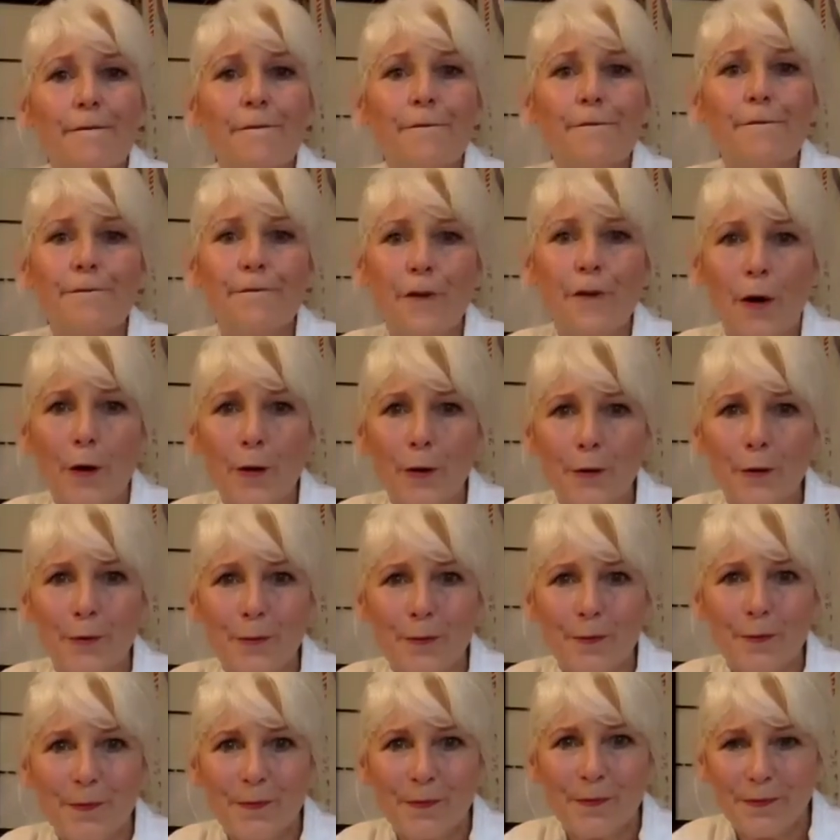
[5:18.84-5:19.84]

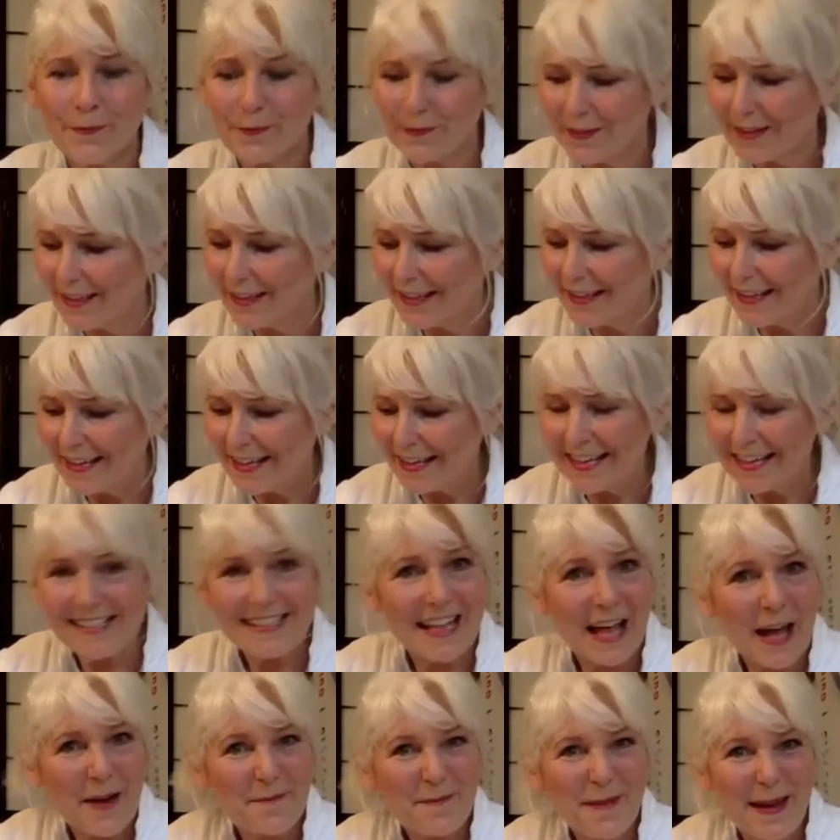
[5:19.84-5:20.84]
foam. Isn't
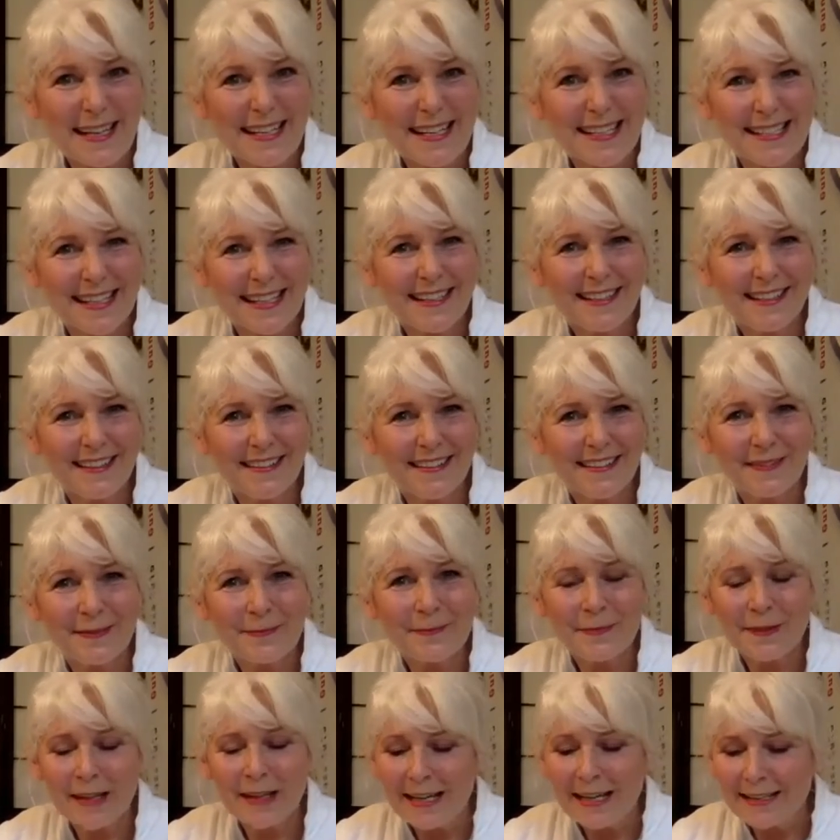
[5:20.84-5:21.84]
that amazing?
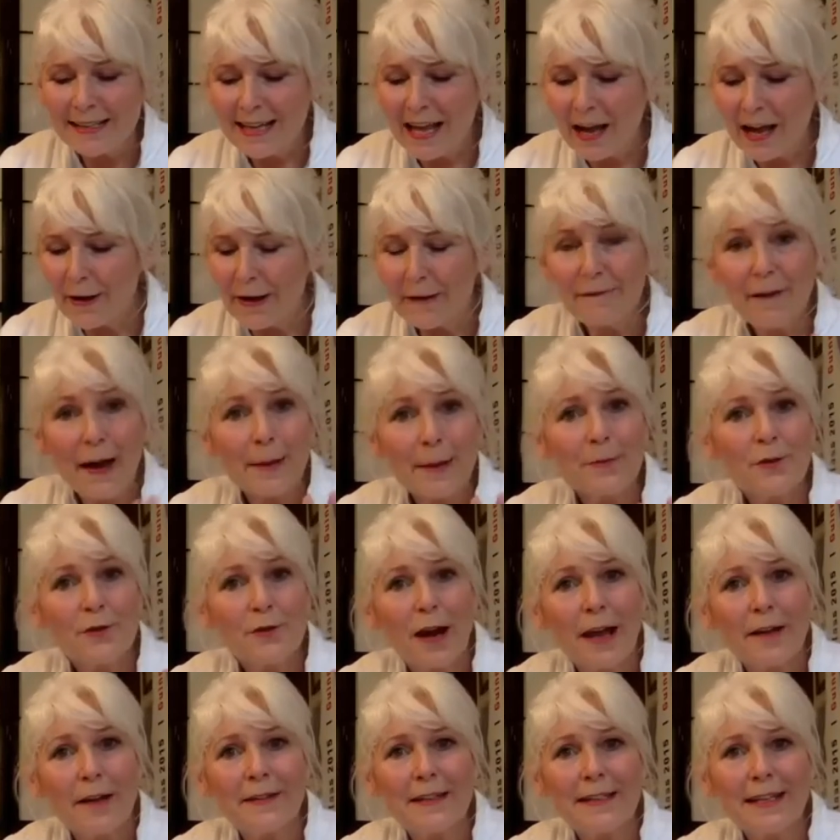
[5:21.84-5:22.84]
Now, if I'm
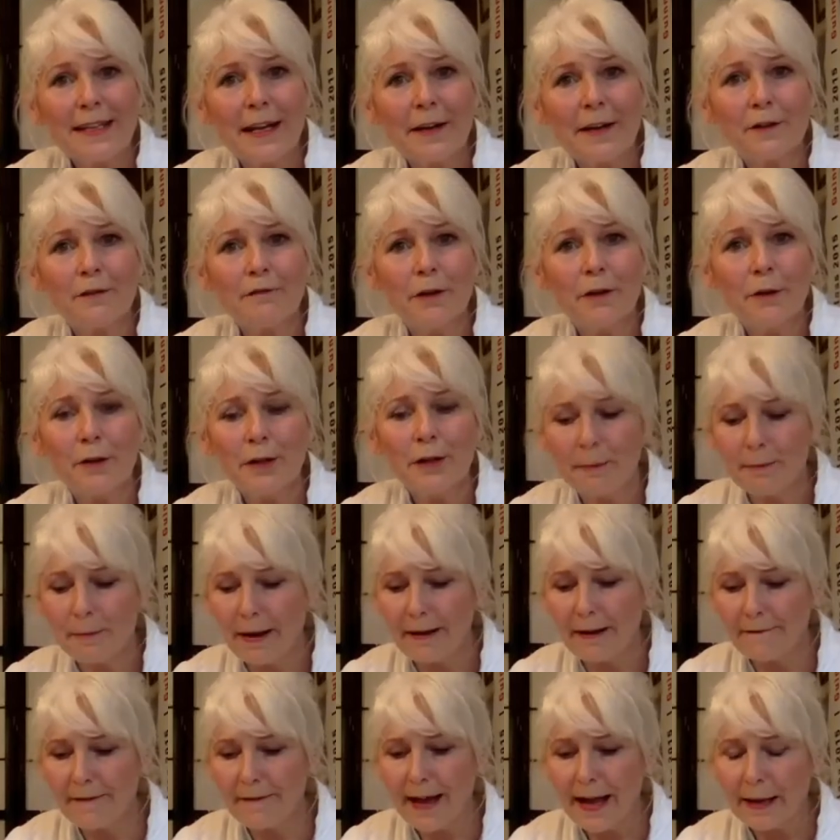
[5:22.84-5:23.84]
driving down the road in my
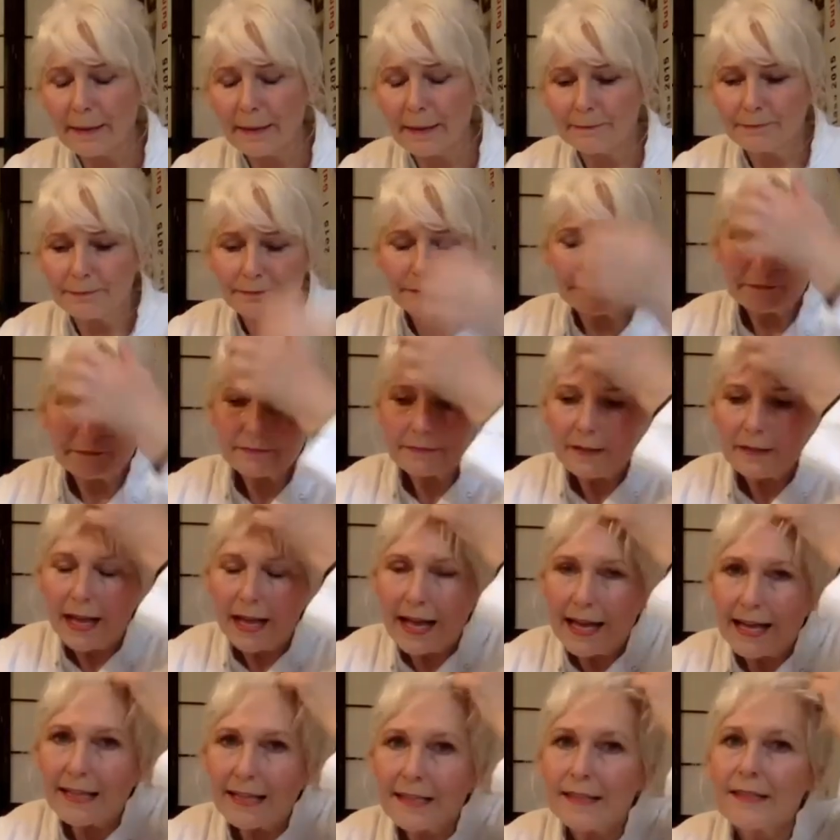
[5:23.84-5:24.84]
van
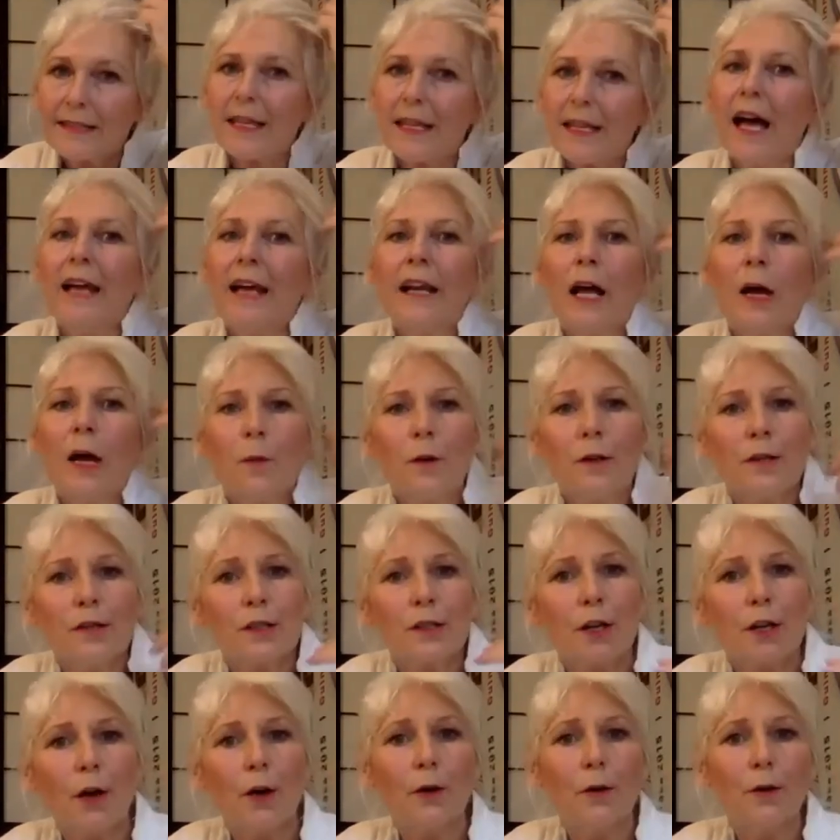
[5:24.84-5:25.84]
and I want to
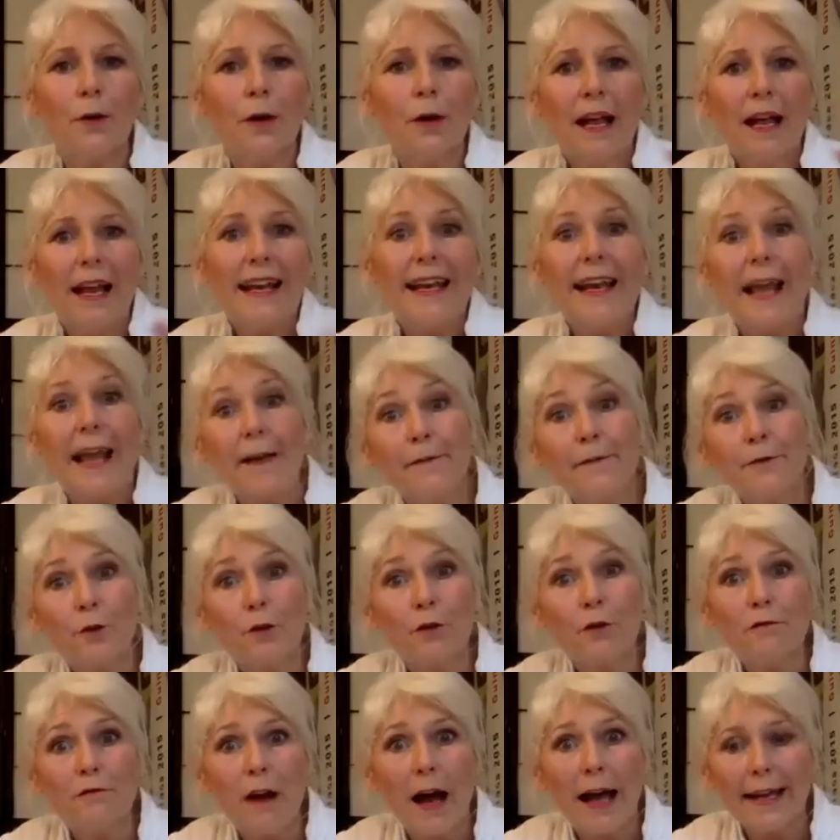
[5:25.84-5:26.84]
go left or
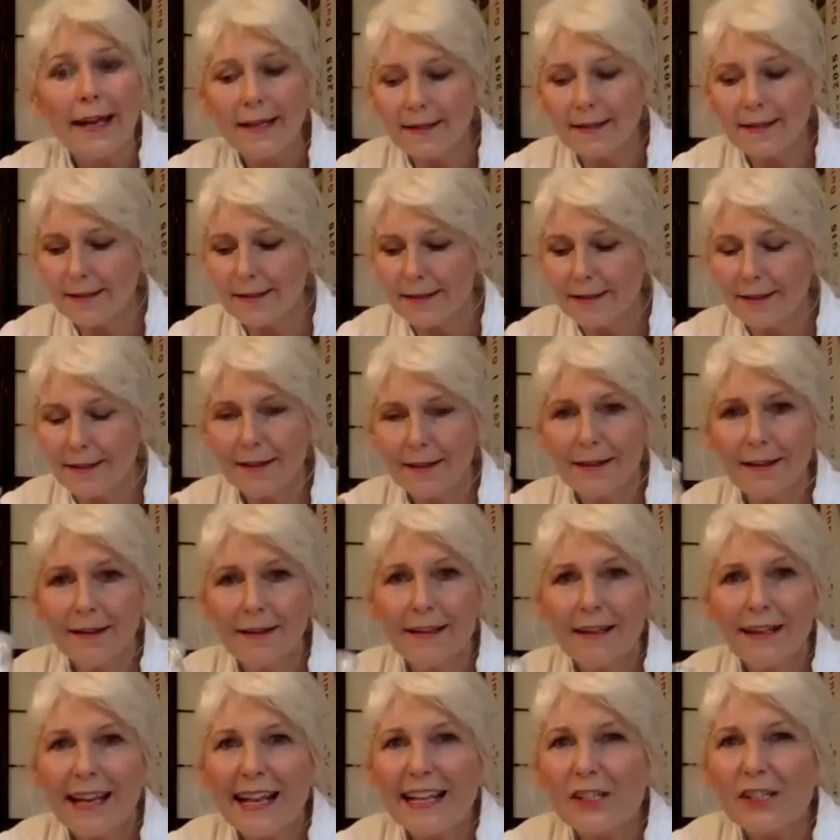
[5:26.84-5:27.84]
right,
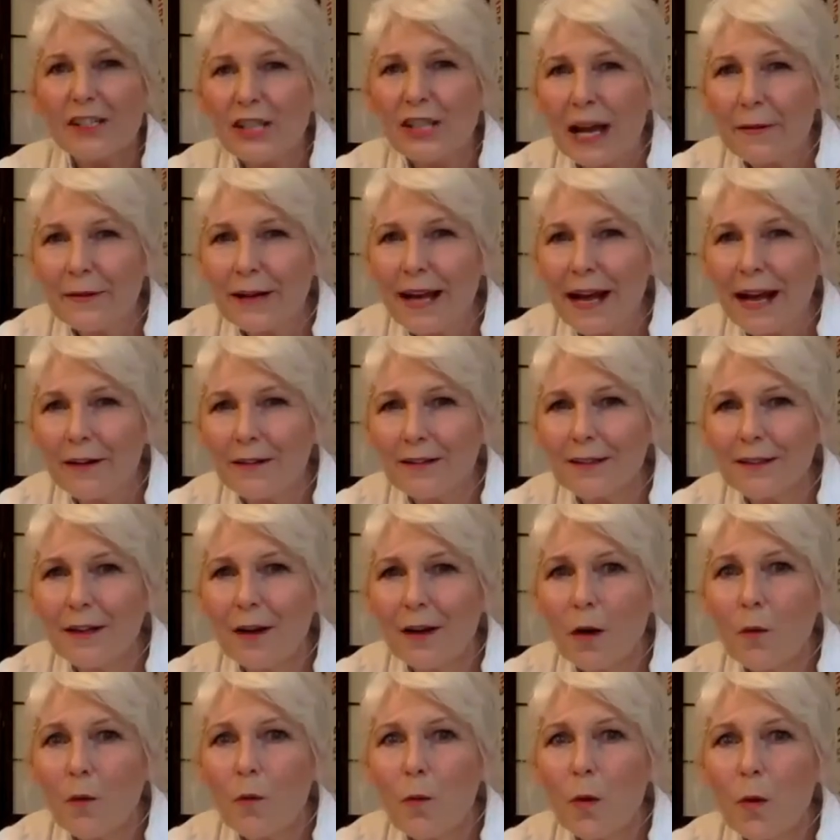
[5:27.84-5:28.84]
let's shout out.
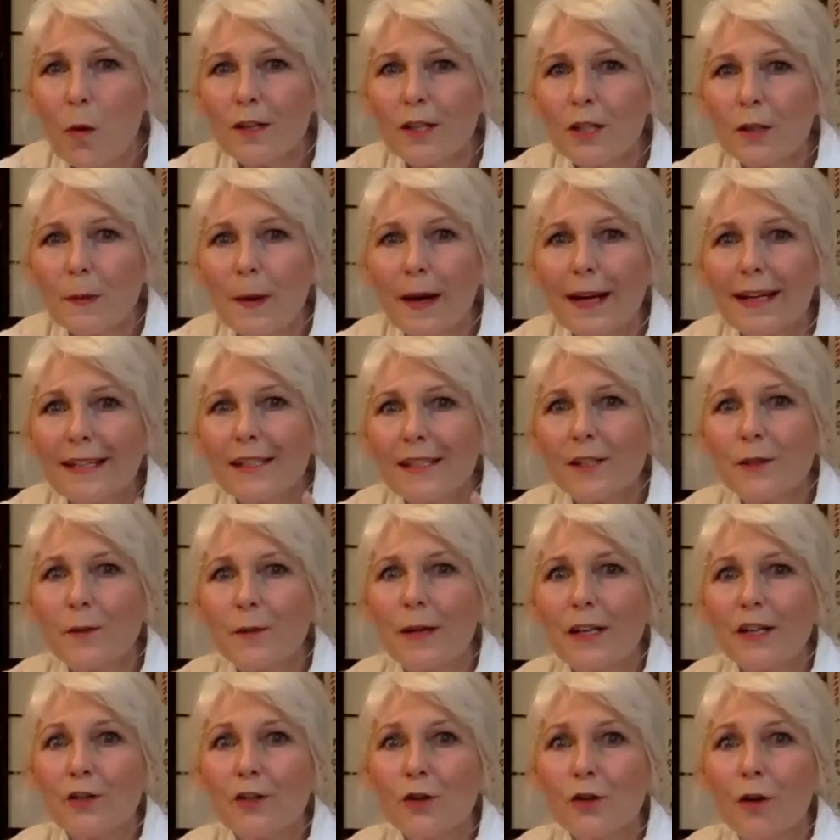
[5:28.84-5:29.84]
What do I
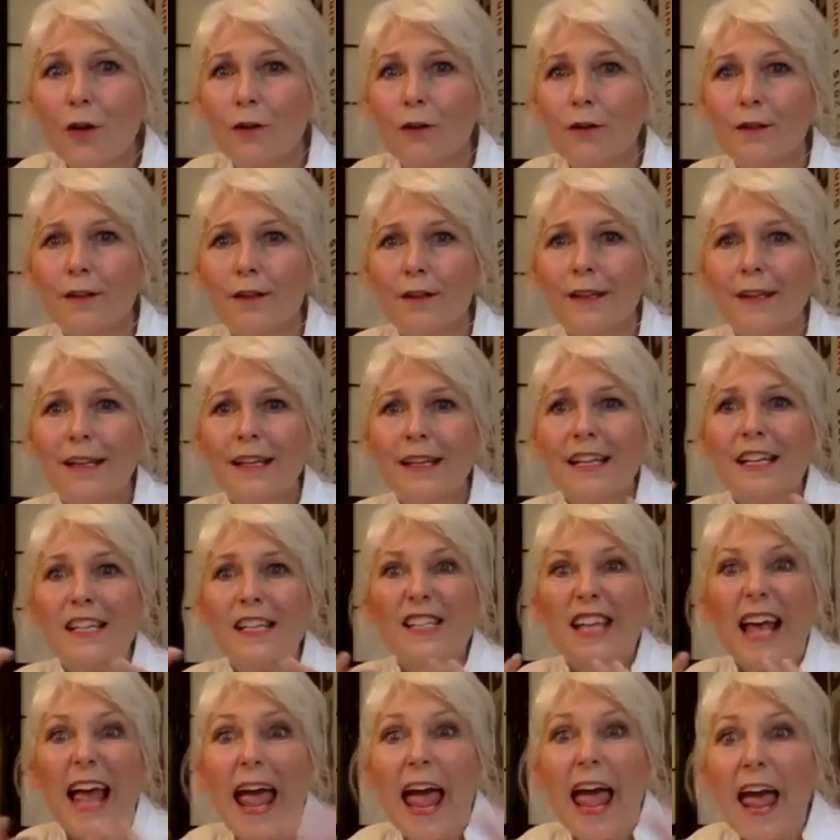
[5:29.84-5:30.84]
switch on so
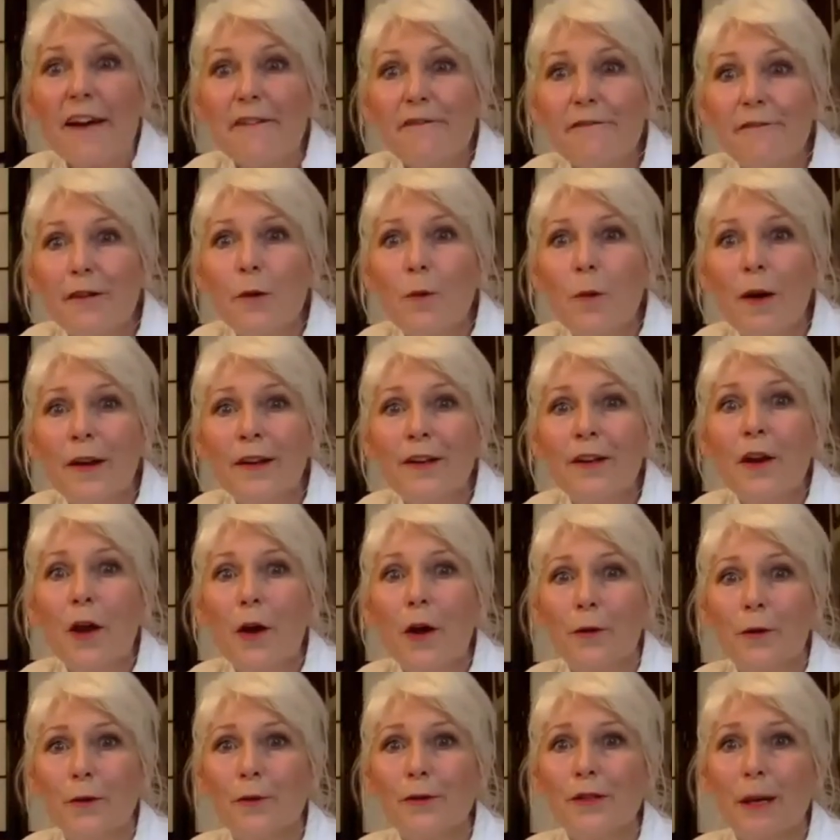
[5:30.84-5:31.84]
everyone
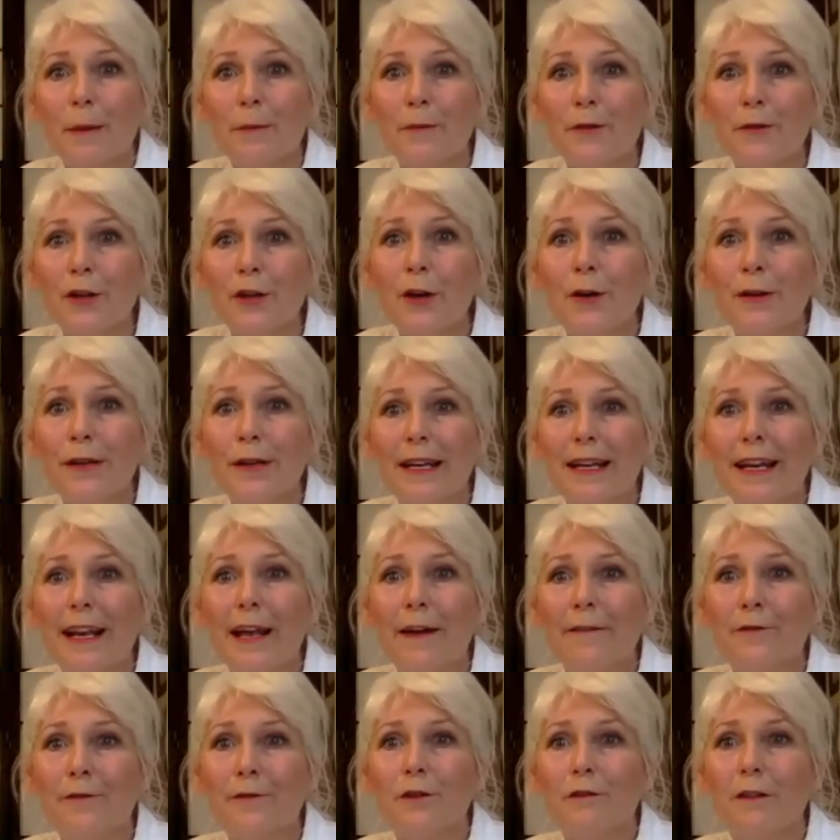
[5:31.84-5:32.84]
knows I'm turning
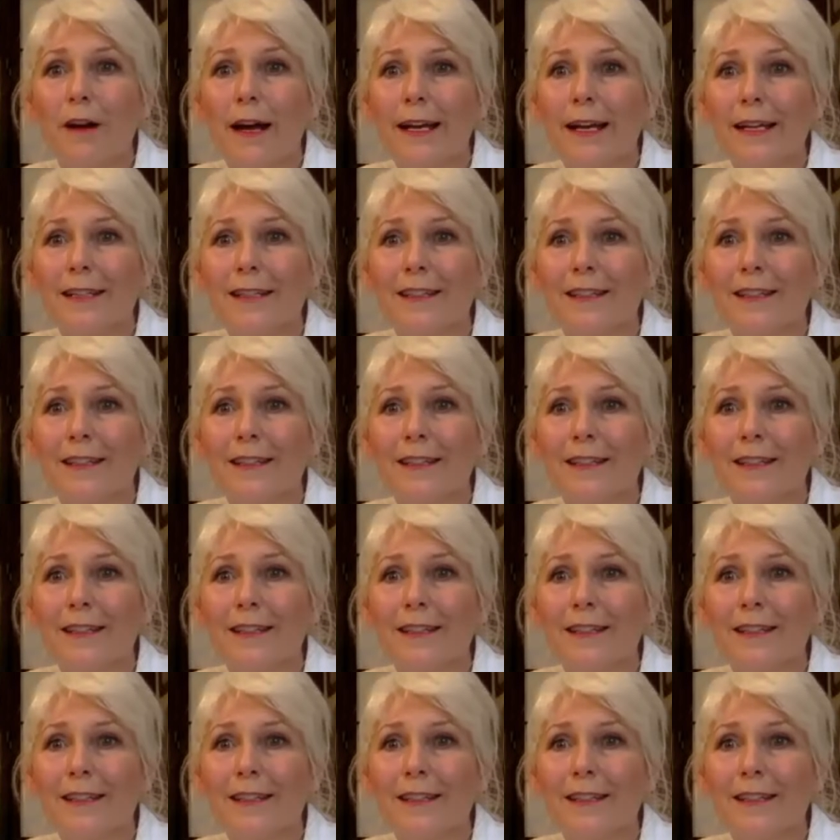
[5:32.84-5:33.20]
left or right?